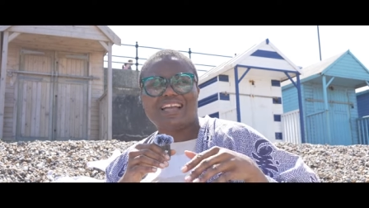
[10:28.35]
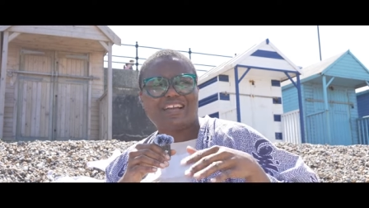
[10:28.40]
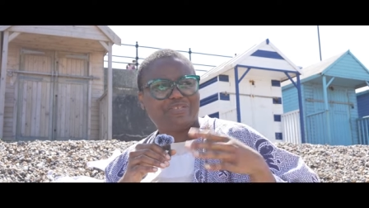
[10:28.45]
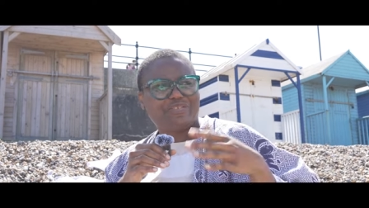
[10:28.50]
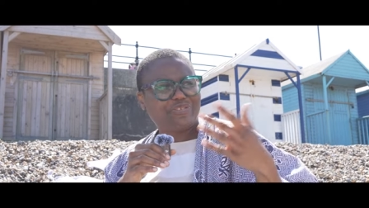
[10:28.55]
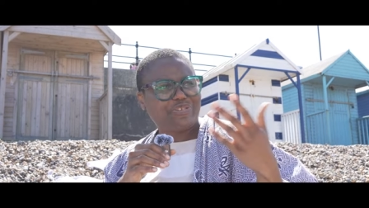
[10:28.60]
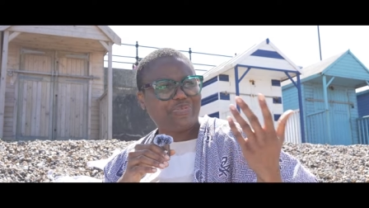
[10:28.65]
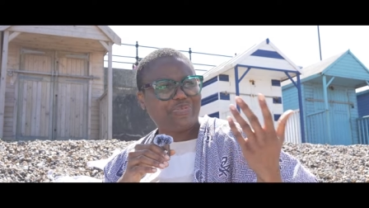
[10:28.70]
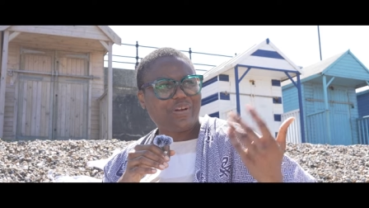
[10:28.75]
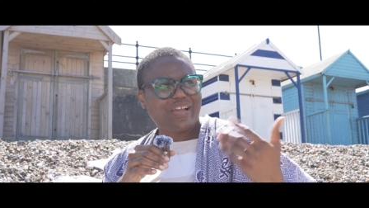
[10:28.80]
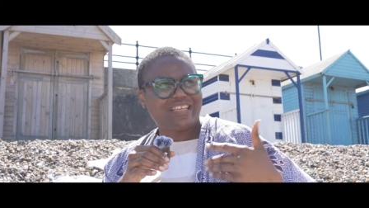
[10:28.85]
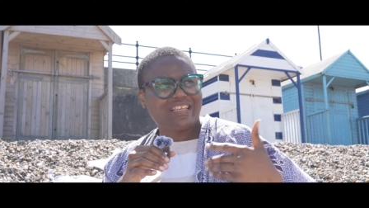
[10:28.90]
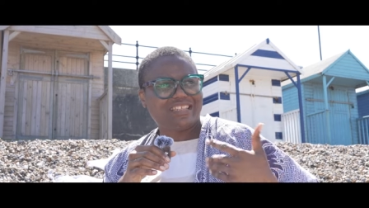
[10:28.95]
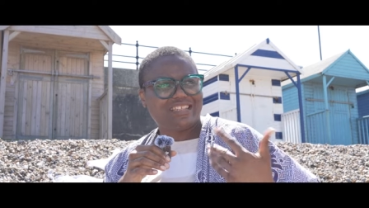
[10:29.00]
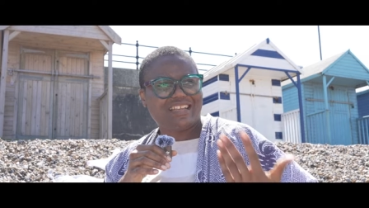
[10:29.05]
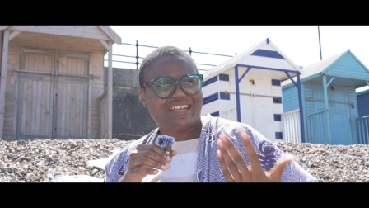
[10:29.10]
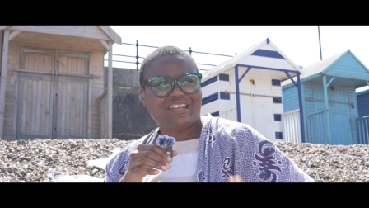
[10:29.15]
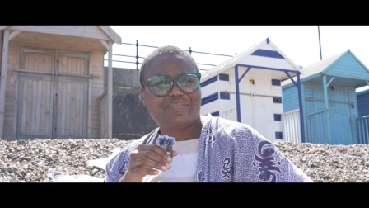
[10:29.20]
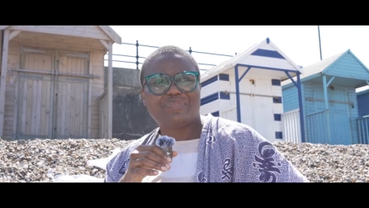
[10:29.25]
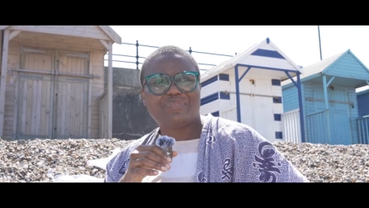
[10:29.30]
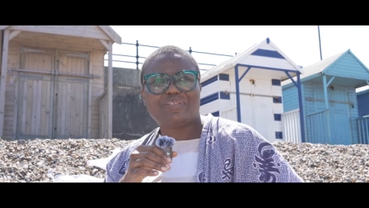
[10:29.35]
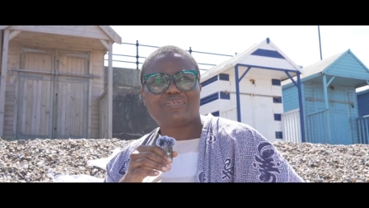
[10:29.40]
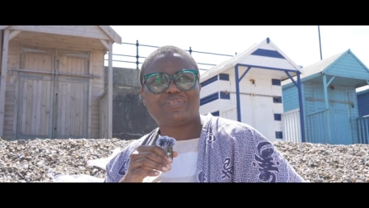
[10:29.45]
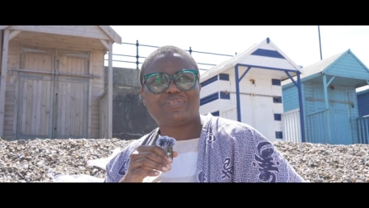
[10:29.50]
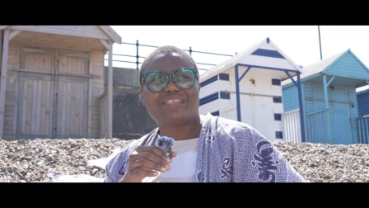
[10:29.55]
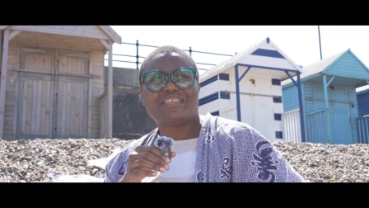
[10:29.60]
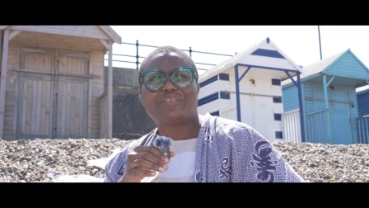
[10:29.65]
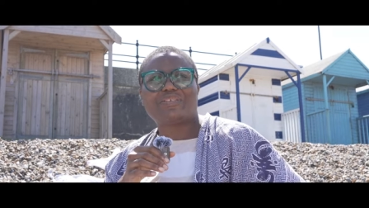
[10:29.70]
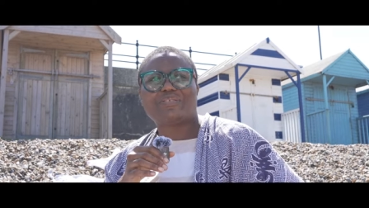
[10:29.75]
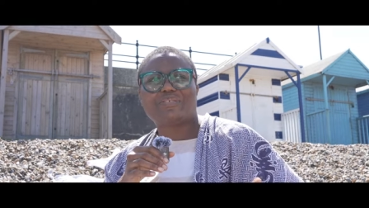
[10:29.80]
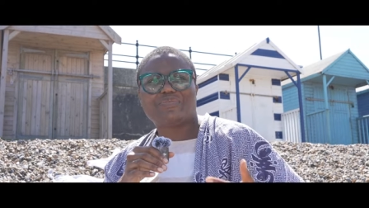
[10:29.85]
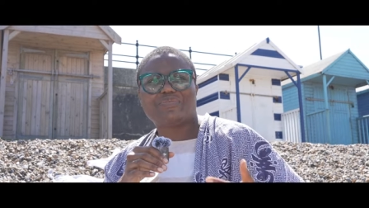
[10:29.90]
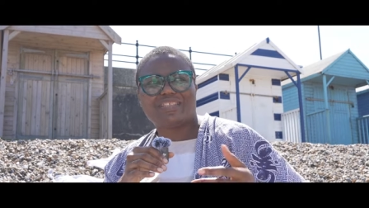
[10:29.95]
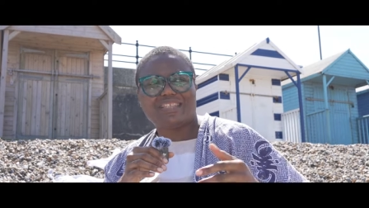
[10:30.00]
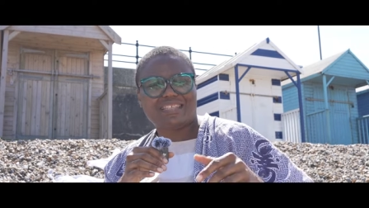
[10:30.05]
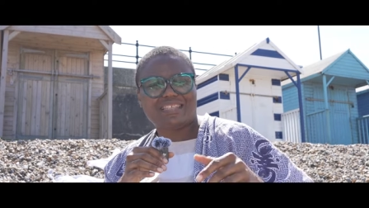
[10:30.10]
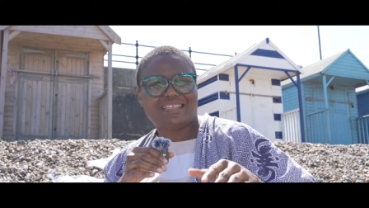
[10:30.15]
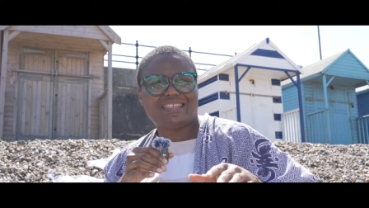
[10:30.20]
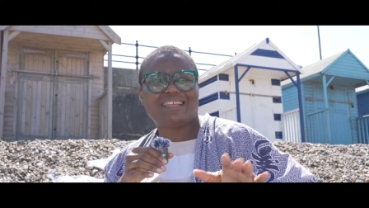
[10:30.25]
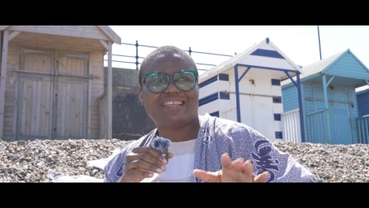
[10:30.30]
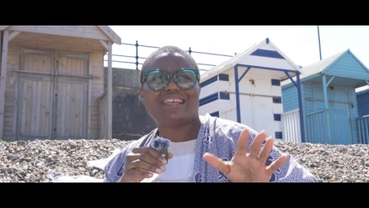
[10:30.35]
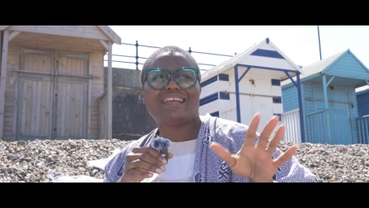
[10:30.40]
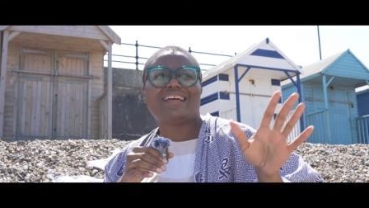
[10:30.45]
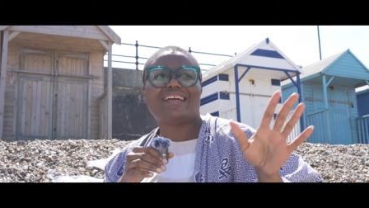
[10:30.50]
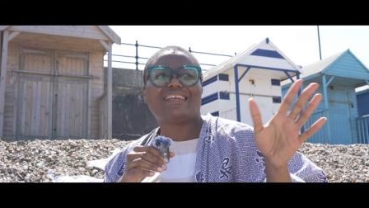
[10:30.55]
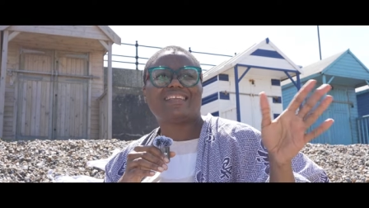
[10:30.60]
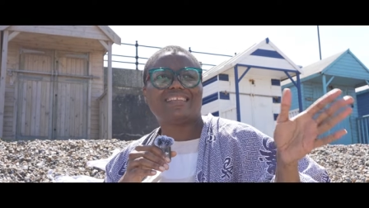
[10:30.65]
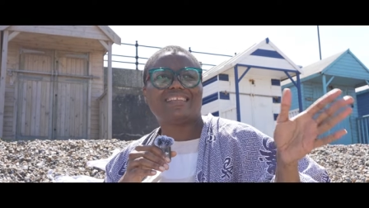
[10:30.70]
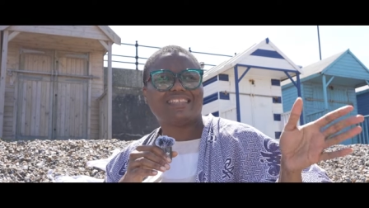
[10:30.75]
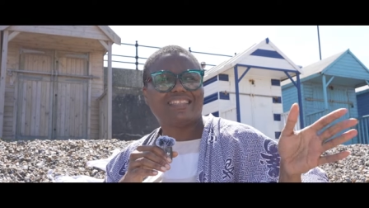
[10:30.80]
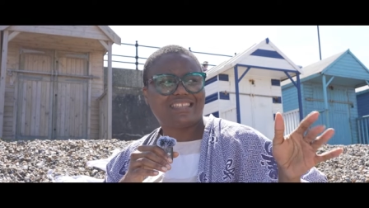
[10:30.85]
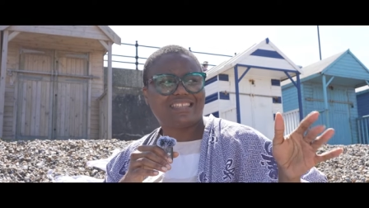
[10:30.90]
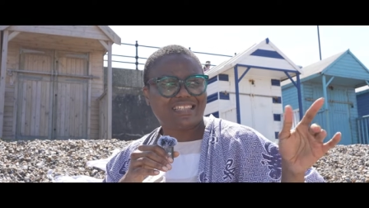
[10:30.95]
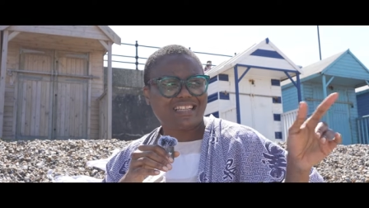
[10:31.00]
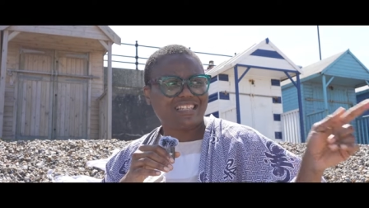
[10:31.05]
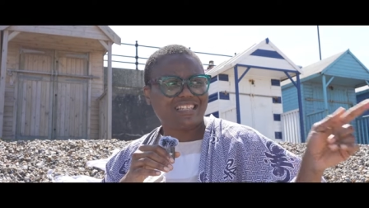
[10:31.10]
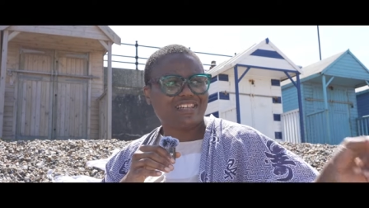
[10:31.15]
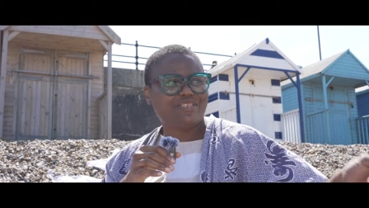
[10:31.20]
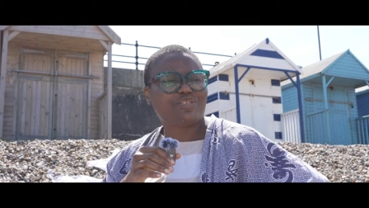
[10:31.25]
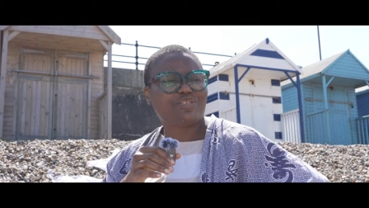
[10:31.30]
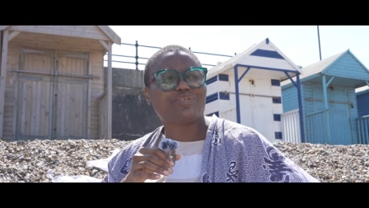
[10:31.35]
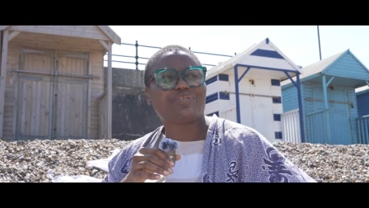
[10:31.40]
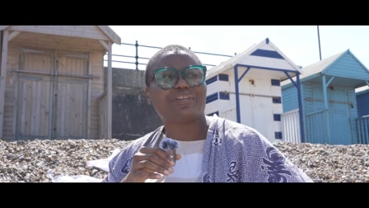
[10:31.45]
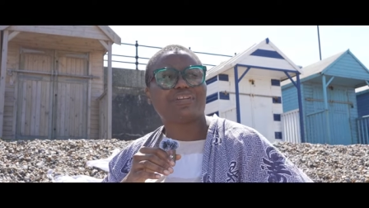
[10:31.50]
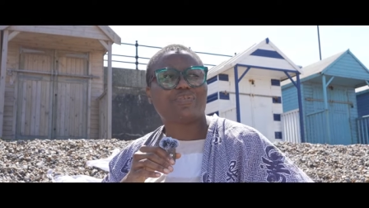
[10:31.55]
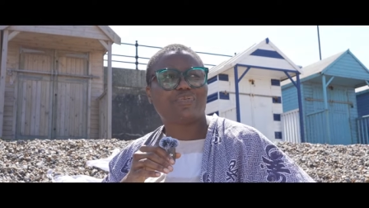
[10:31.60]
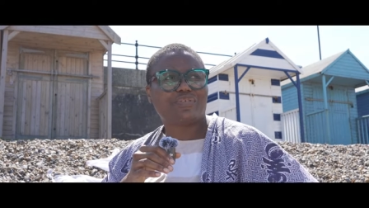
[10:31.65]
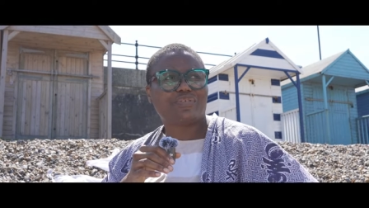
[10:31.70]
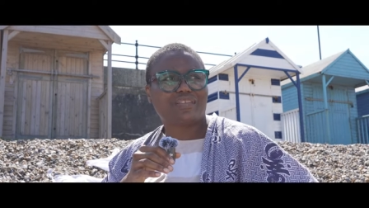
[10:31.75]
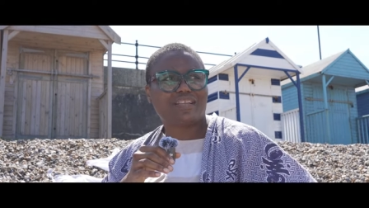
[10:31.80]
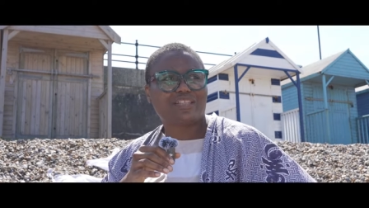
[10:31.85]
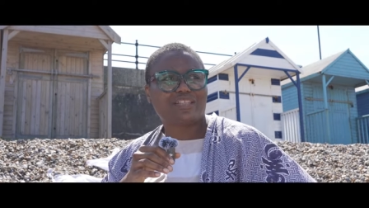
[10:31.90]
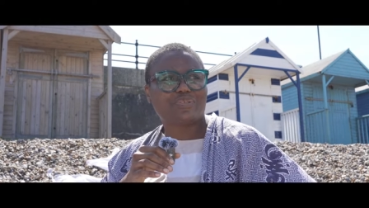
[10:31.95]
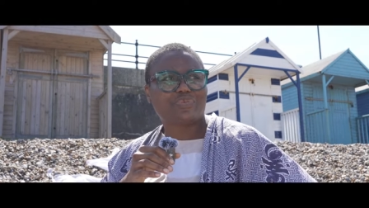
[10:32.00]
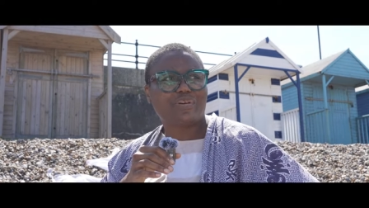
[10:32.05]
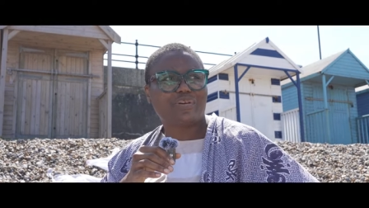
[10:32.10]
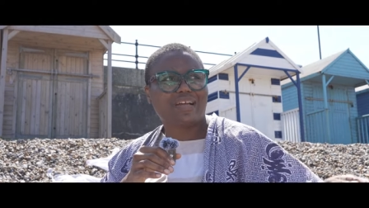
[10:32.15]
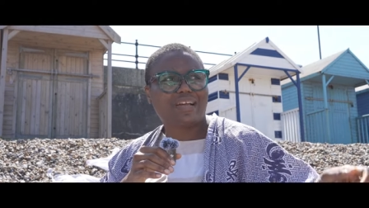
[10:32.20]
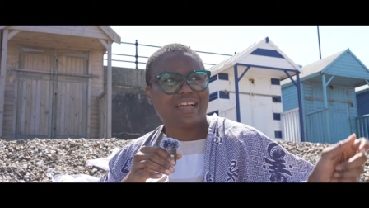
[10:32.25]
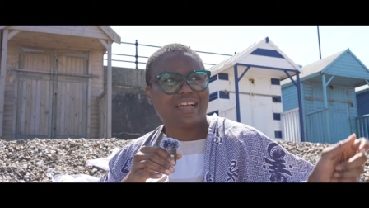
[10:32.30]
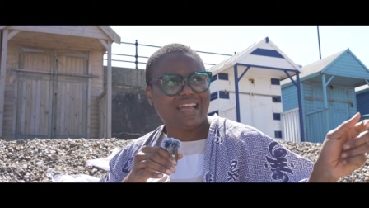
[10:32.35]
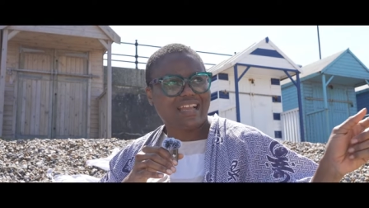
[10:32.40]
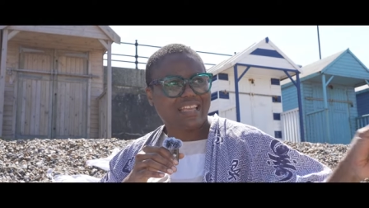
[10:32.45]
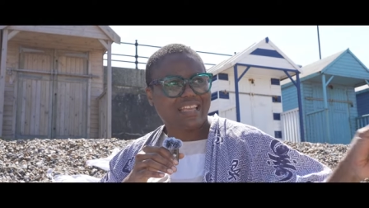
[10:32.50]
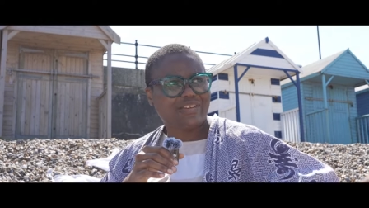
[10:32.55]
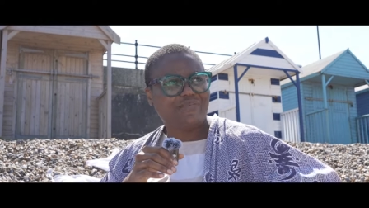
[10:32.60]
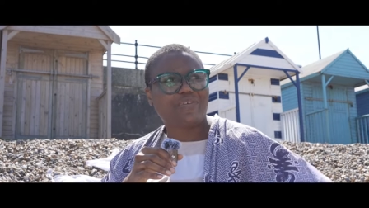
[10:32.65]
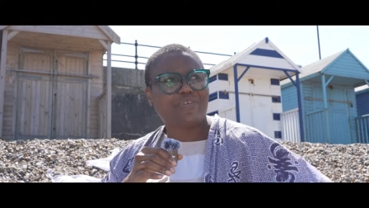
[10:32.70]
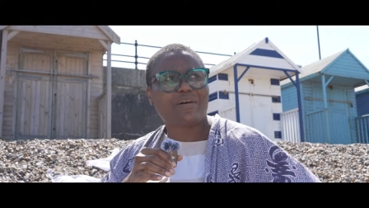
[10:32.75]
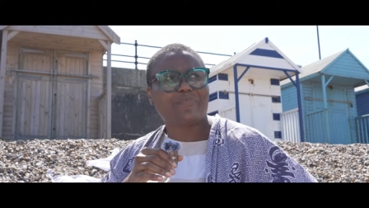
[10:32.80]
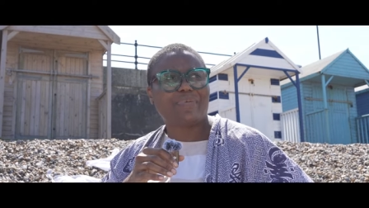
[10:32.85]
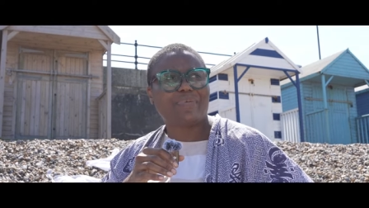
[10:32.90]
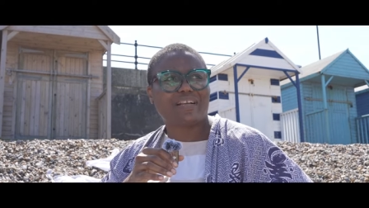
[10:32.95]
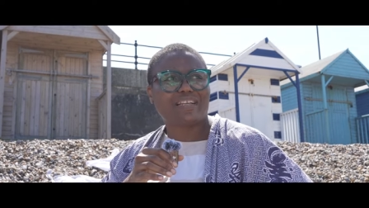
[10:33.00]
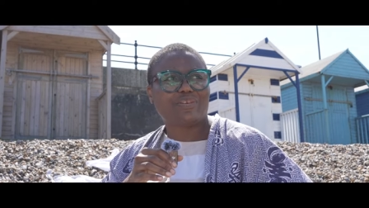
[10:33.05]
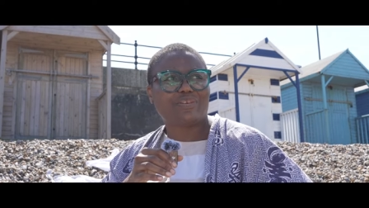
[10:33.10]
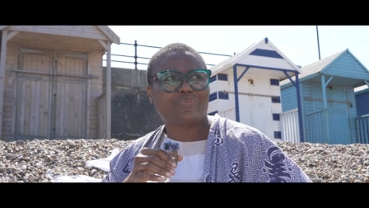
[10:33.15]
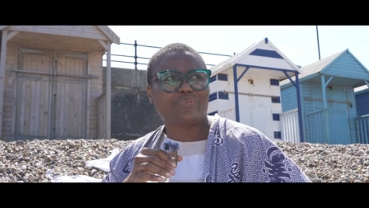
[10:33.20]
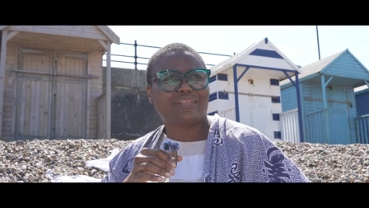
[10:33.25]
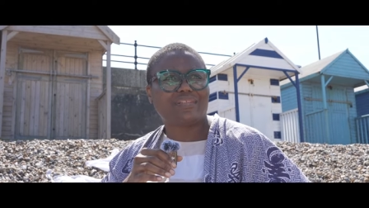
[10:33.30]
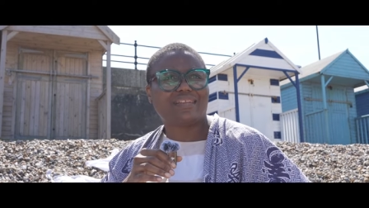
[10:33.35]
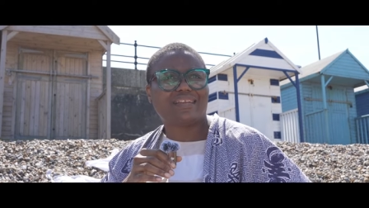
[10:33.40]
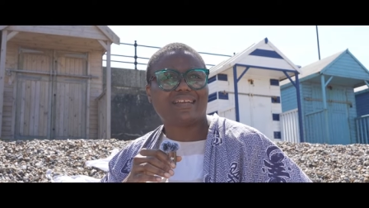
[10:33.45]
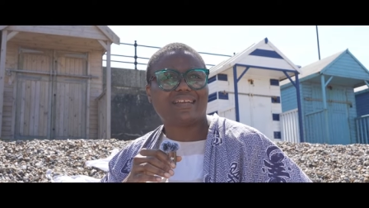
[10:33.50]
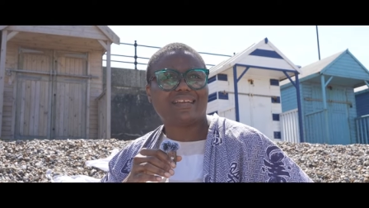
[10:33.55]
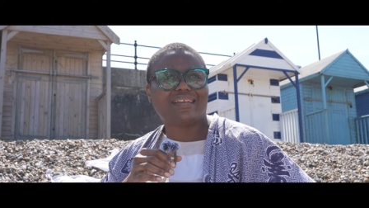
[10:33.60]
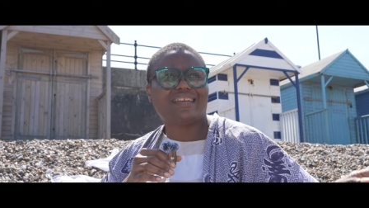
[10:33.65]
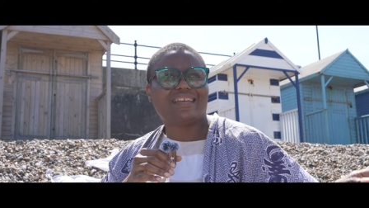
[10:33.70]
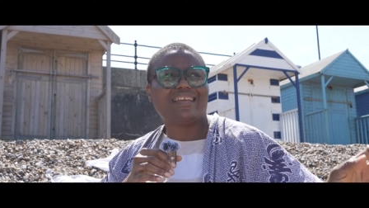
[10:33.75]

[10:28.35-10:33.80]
I don't know why he's telling me to say all of this. He says, return the water to her. I gave her back the water.